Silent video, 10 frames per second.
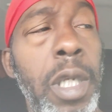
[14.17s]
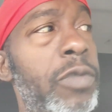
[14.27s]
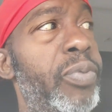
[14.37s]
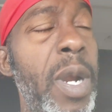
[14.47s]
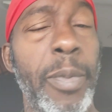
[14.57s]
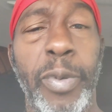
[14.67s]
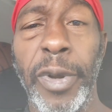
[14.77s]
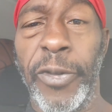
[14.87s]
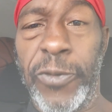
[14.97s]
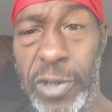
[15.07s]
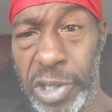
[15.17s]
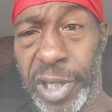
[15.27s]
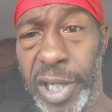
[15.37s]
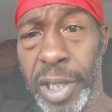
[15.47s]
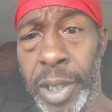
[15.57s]
It's probably pretty
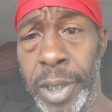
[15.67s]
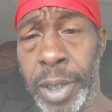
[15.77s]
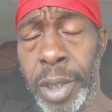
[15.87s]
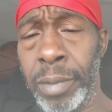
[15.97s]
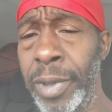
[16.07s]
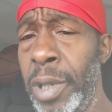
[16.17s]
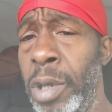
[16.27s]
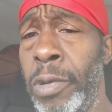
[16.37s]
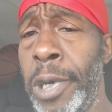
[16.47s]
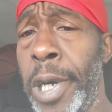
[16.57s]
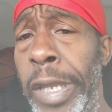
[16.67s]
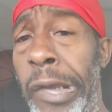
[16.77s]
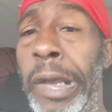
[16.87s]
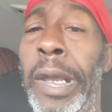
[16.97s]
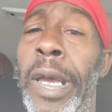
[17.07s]
funky in here, but don't worry,
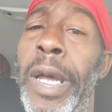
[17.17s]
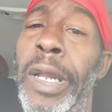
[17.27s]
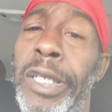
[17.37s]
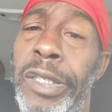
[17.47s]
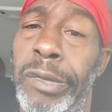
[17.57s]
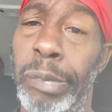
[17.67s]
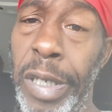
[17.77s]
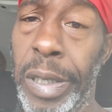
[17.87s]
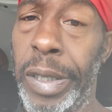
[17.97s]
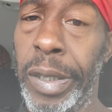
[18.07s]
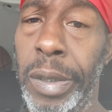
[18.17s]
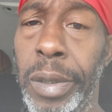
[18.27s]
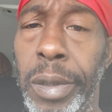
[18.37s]
you ain't gotta smell it.